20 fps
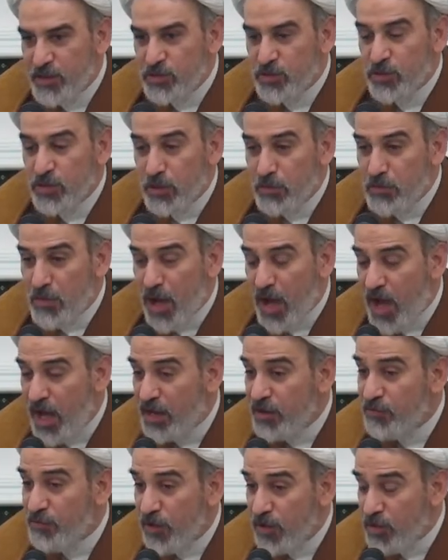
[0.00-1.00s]
So the
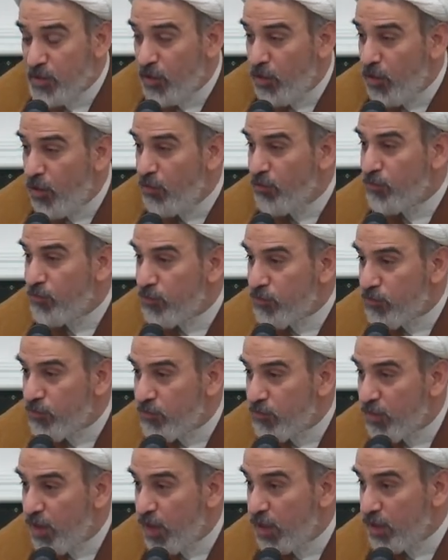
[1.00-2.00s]
ma'rifat of
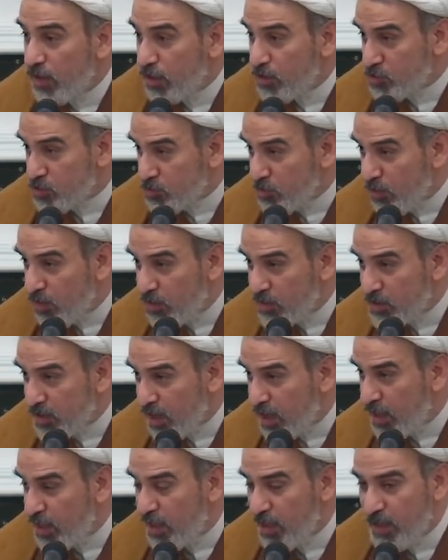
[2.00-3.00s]
Allah subhanahu wa
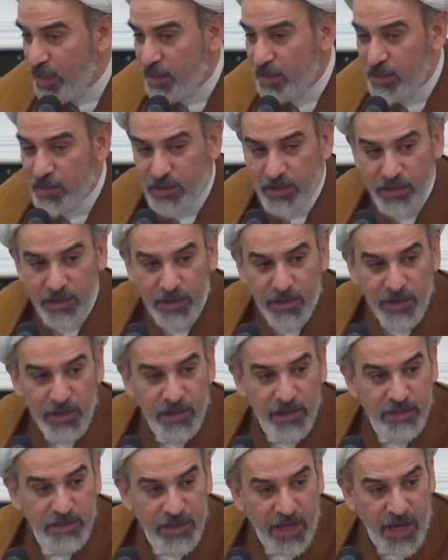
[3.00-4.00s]
ta'ala
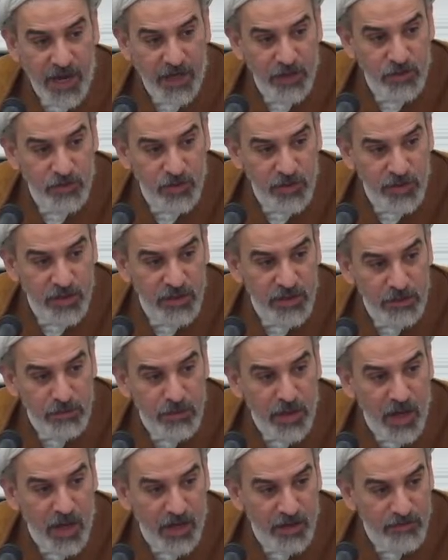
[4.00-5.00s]
is actually the
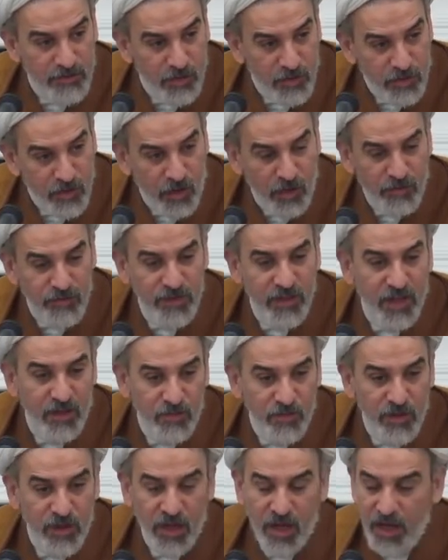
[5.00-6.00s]
ma'rifat of
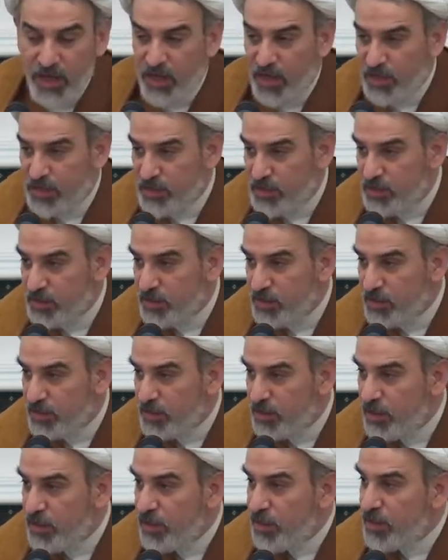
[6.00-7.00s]
that wilayat,
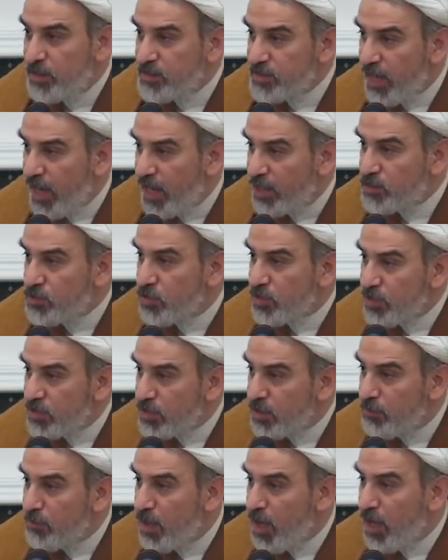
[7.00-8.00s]
is
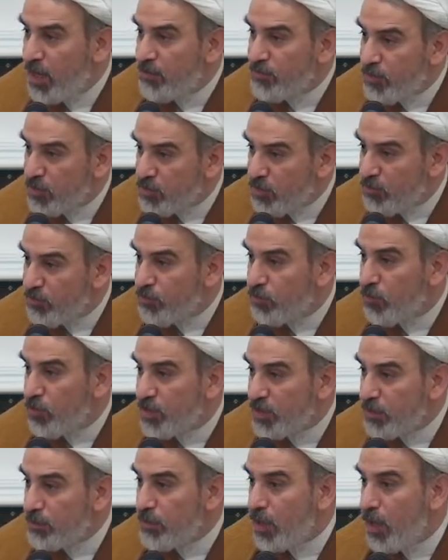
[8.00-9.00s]
actually the ma'rifat of
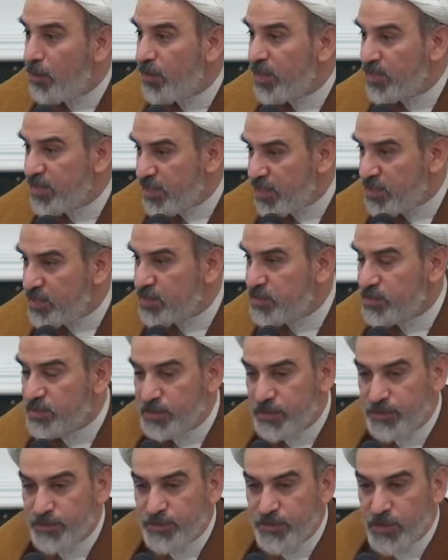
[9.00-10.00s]
what imamat
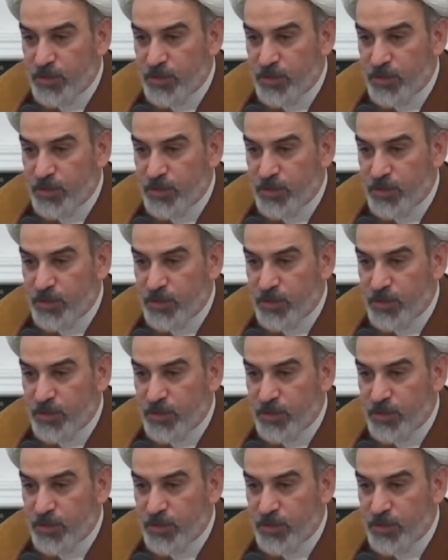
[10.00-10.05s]
is,